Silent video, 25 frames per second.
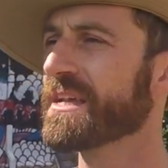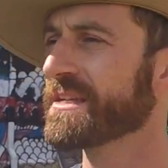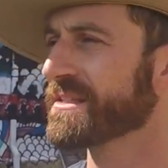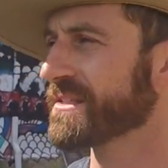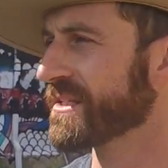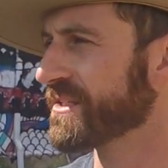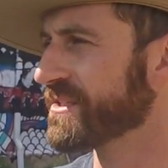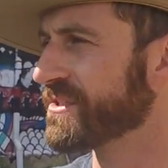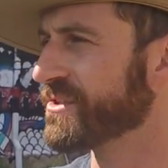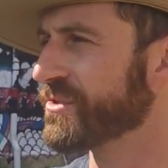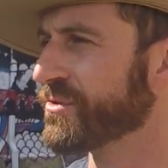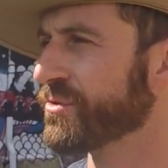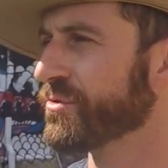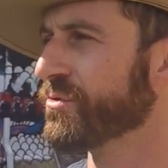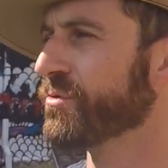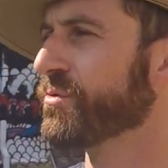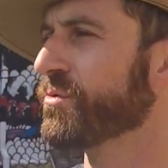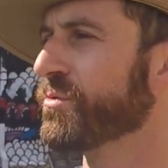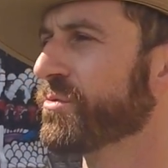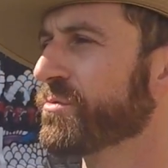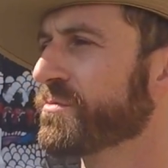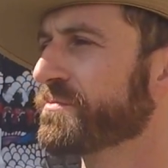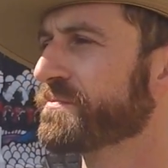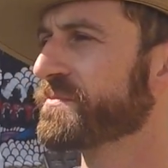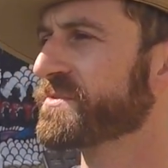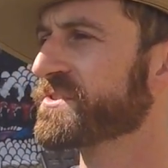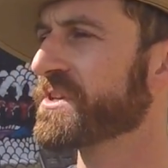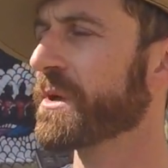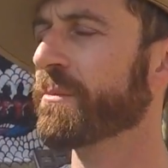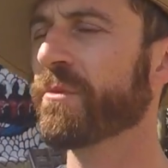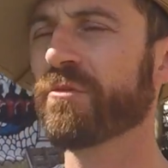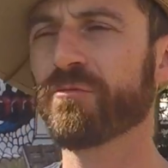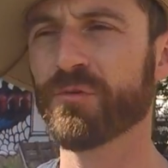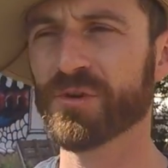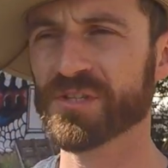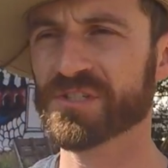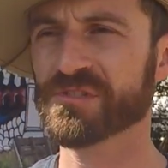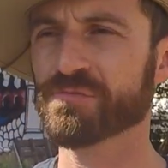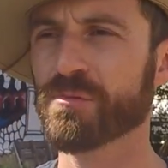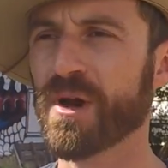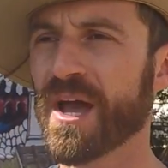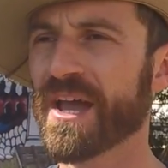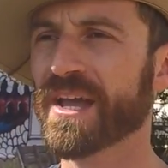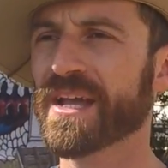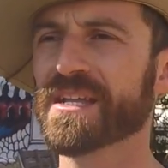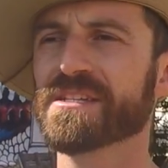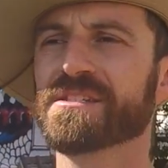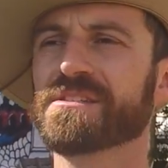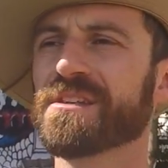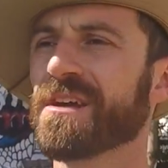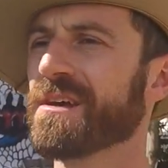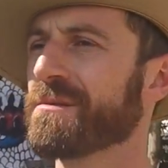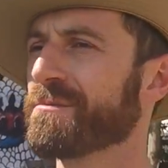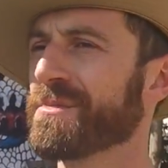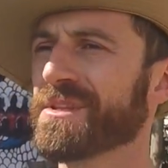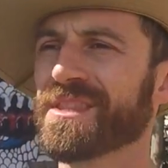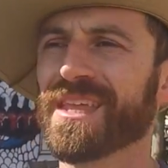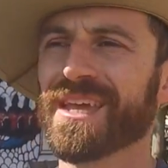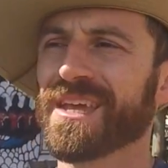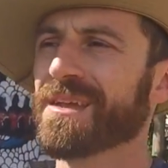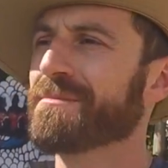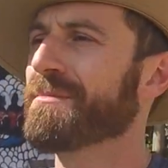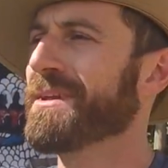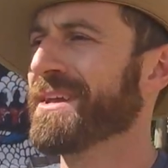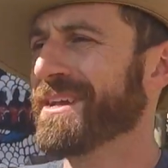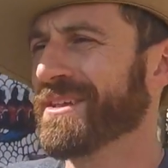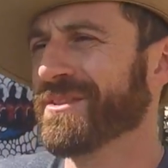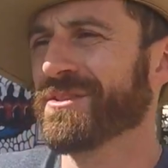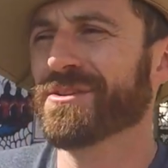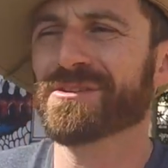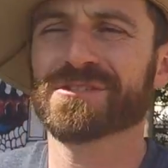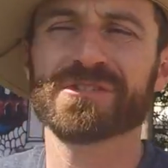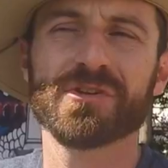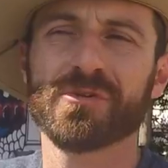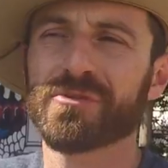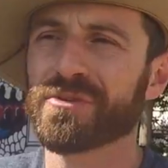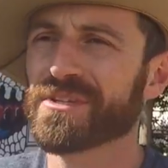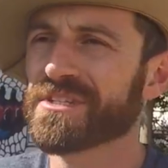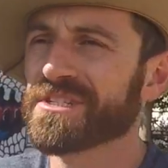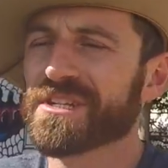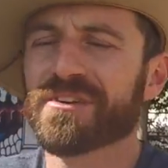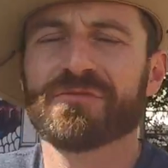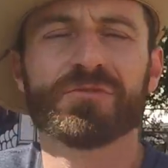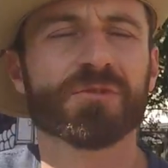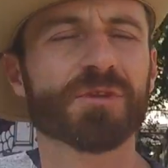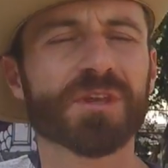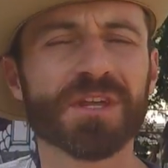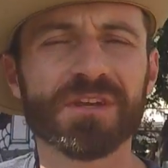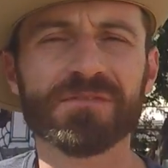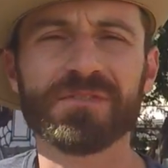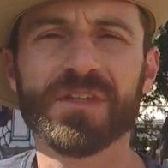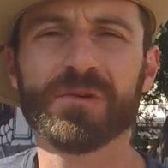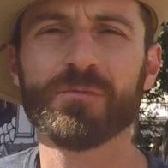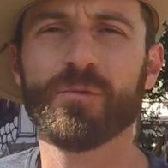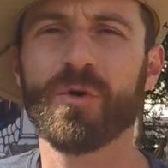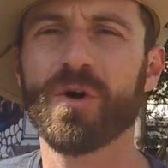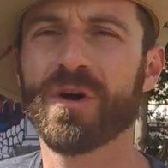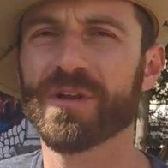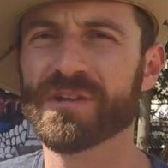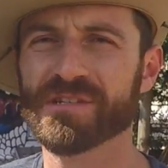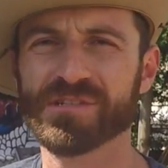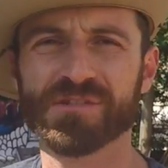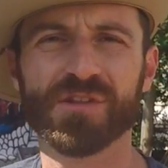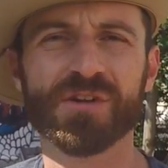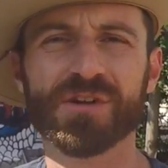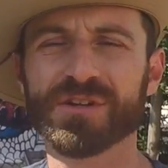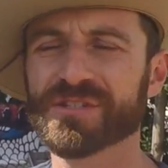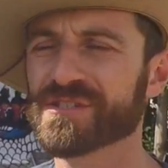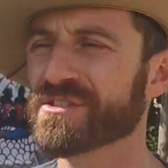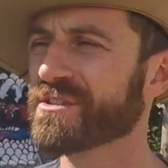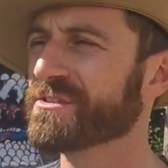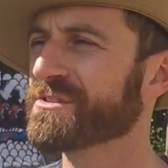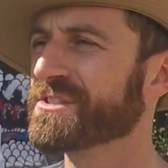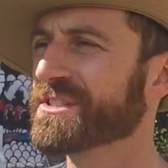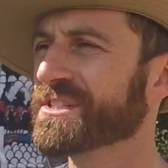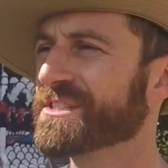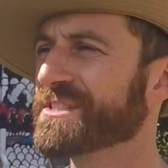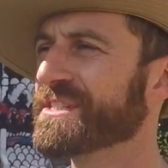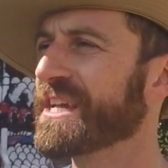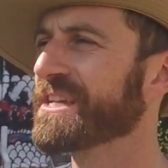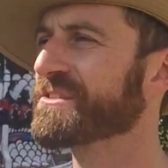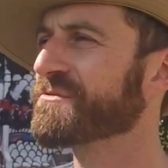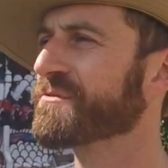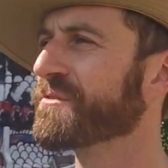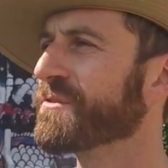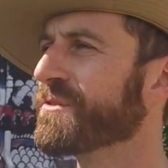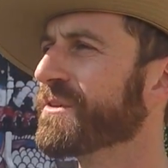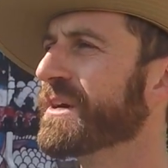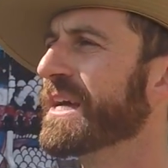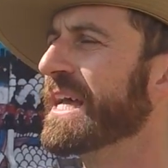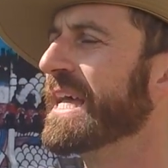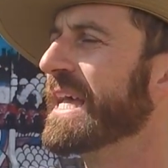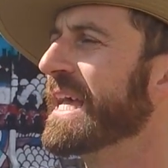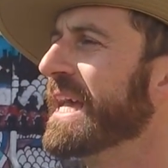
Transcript: to do some of what Swag has done, but they can make it look totally differently if they want, as long as they're successful.